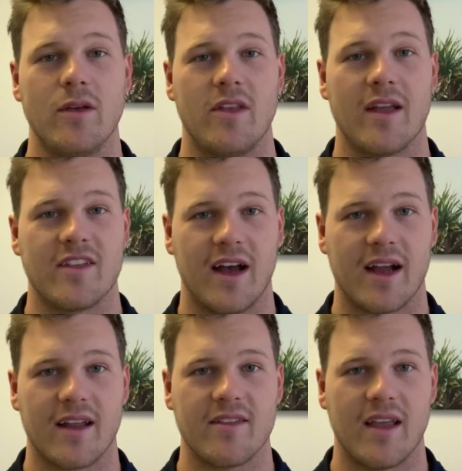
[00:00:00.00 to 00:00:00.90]
our
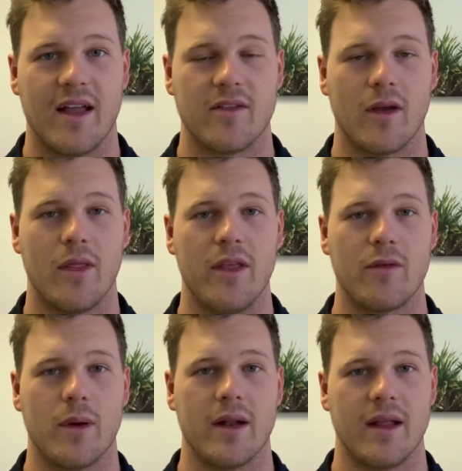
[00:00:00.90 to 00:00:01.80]
targets, and so
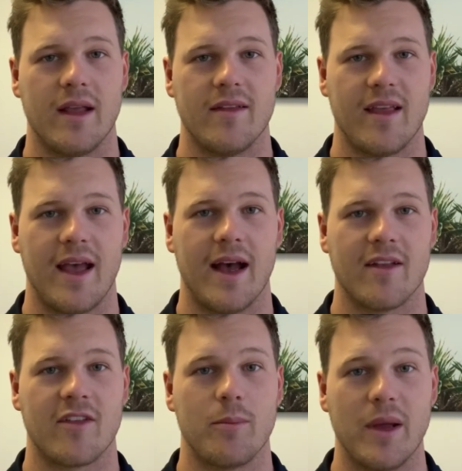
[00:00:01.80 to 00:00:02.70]
this one is our
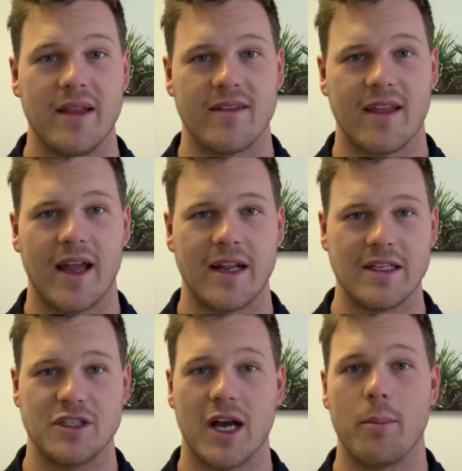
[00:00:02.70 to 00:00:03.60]
speed
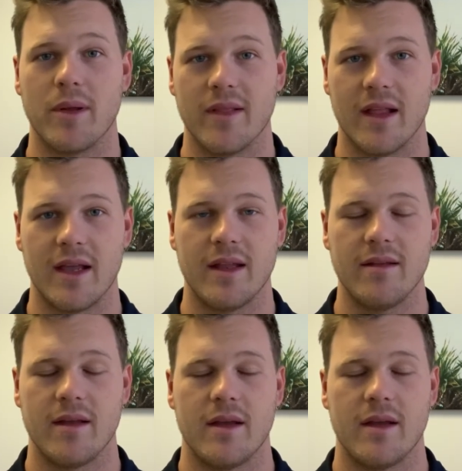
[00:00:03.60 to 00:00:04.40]
skating jump and land.